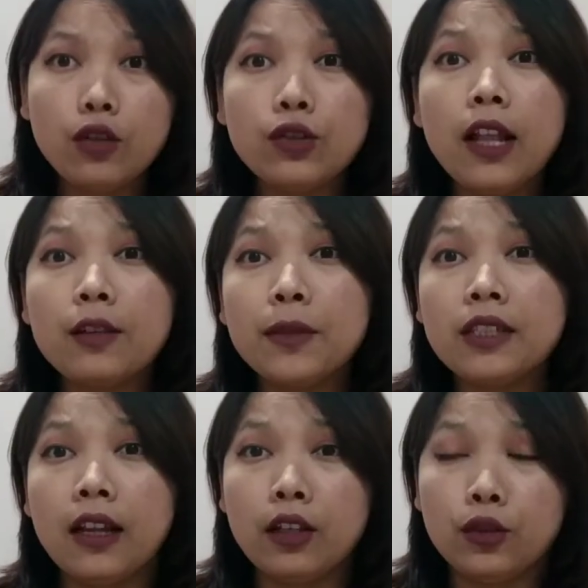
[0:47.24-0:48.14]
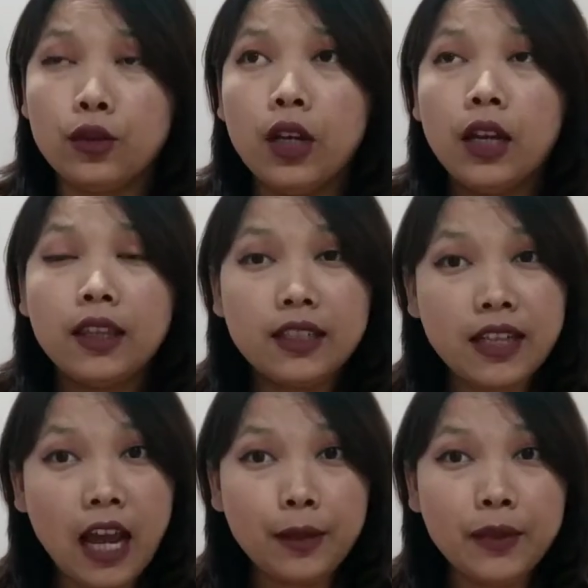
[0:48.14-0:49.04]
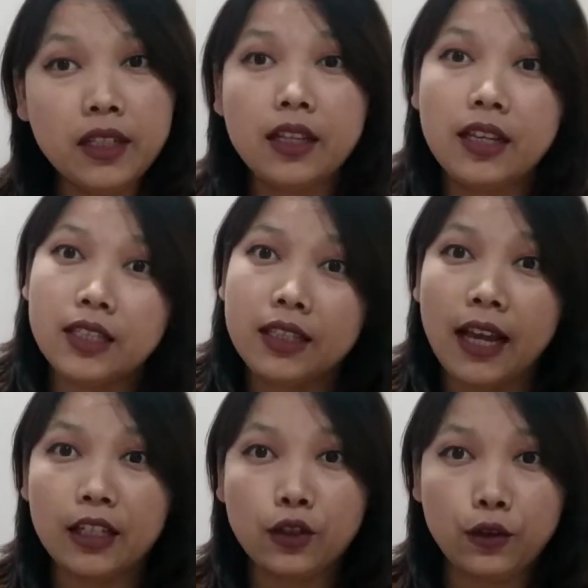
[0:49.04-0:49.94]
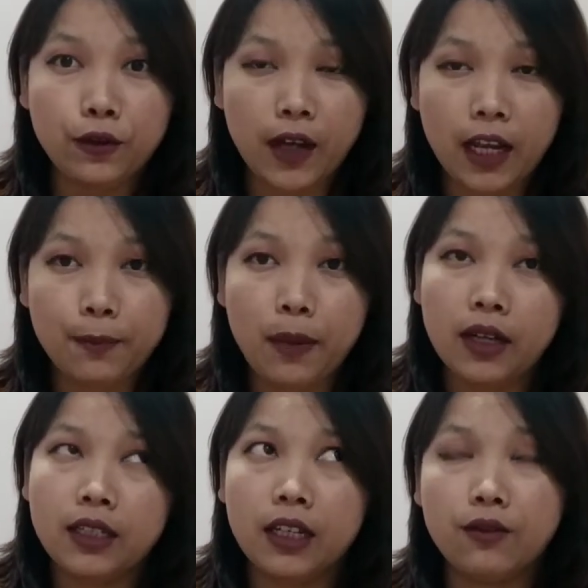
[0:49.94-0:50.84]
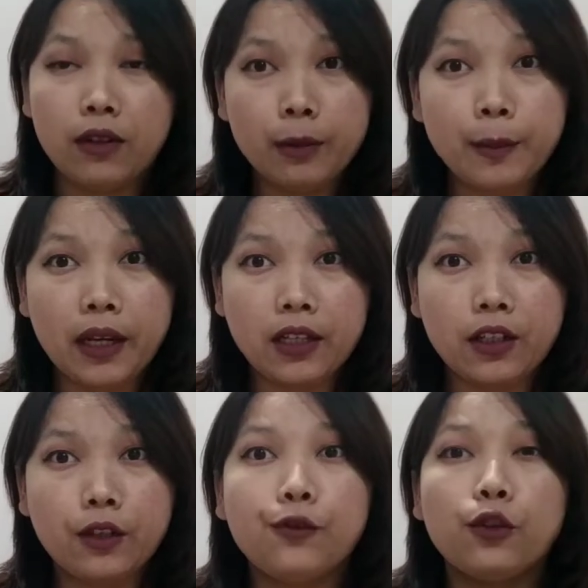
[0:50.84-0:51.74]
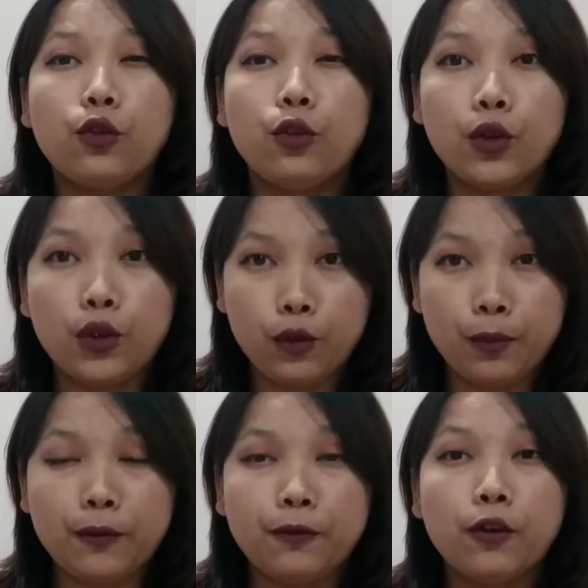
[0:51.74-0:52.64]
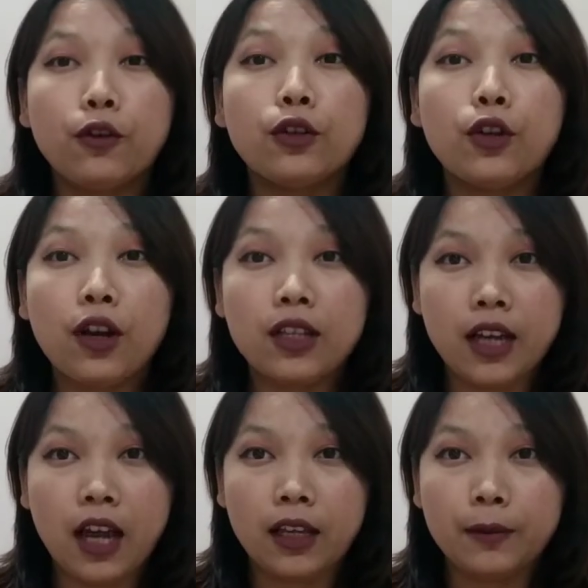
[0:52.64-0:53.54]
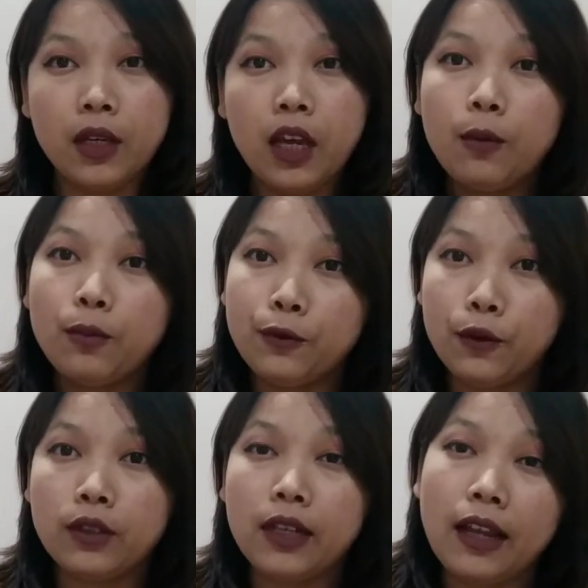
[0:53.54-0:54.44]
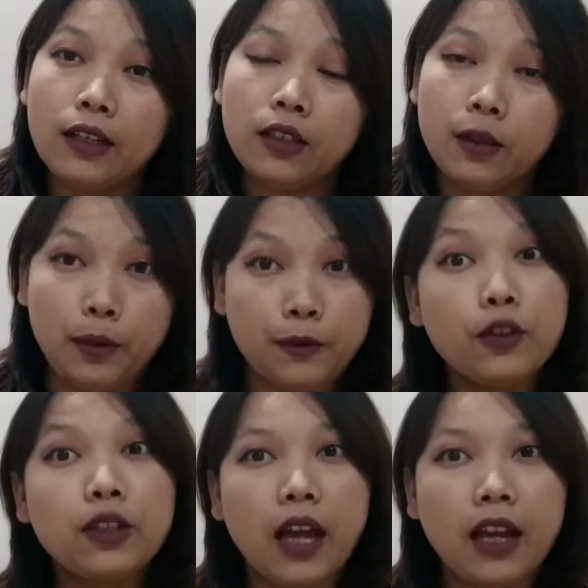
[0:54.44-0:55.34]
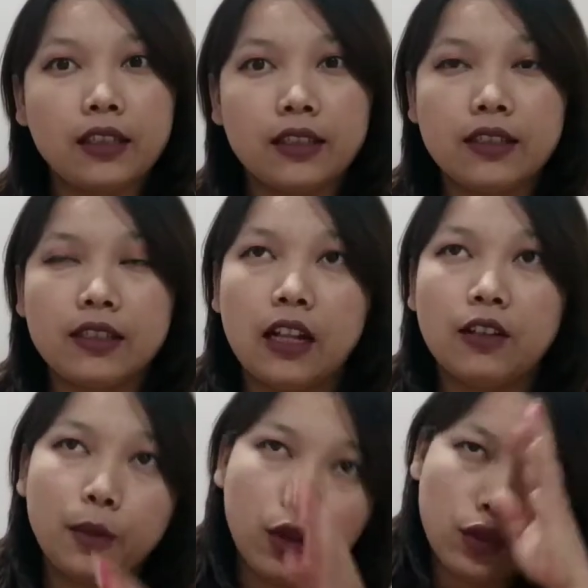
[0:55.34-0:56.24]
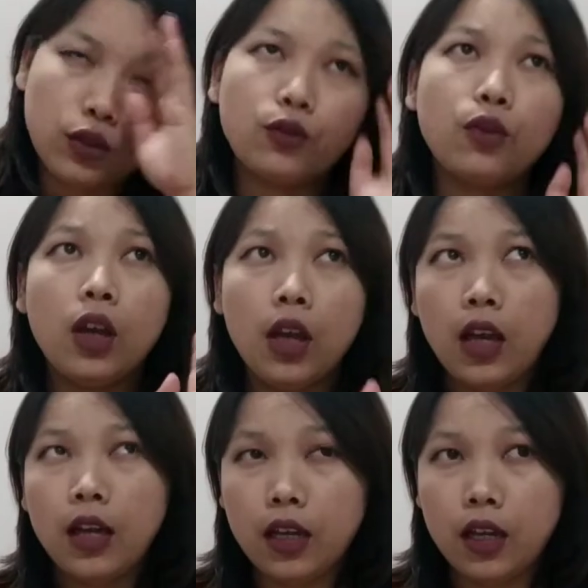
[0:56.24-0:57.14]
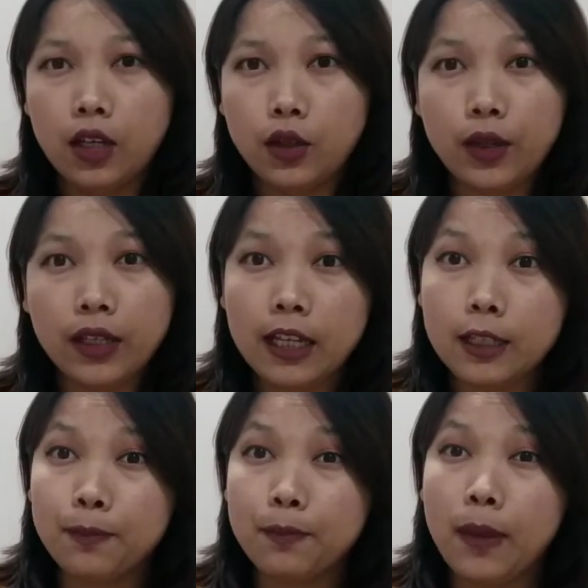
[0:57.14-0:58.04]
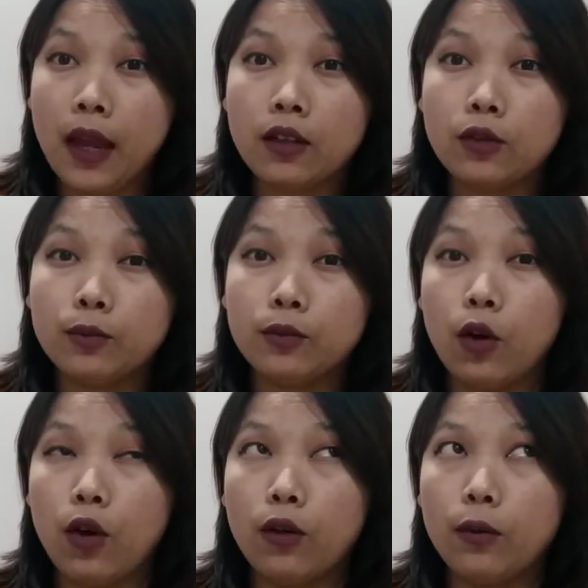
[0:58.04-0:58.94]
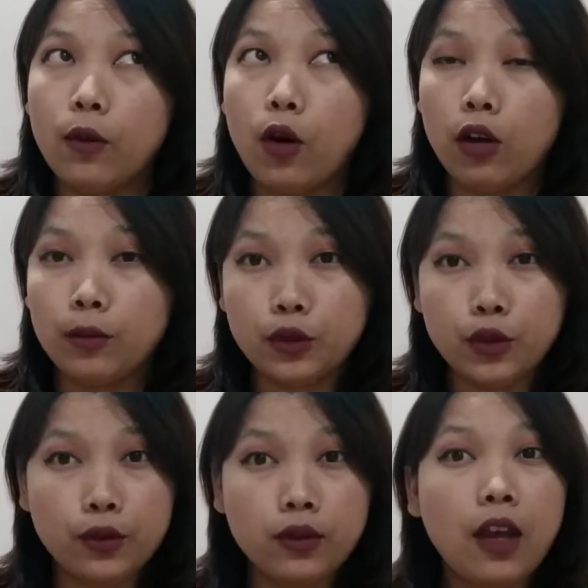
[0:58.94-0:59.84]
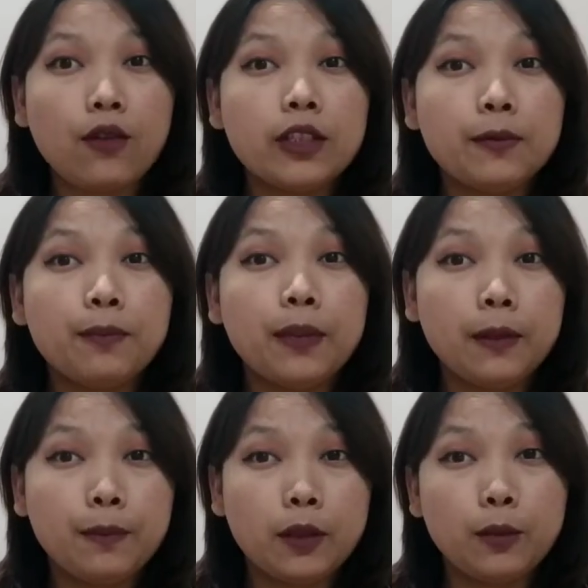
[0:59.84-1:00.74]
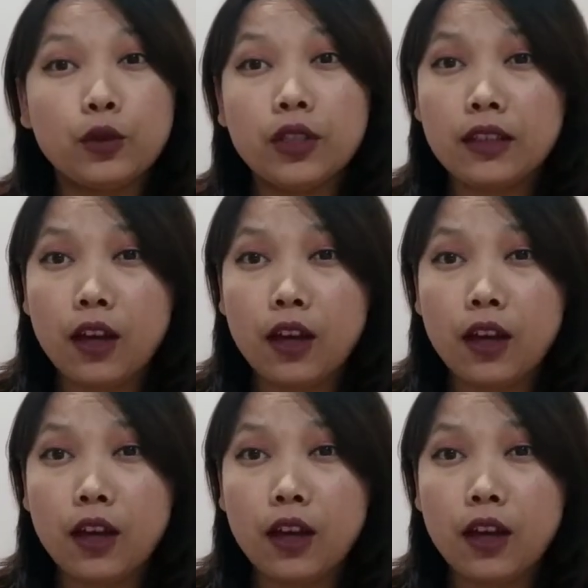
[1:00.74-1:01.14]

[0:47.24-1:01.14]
so let me tell you, the timing is 9 to 5, but it will be better if you go, you know, before your time, before 9 itself, because you know you can expect almost, you know, 1,000 people, more than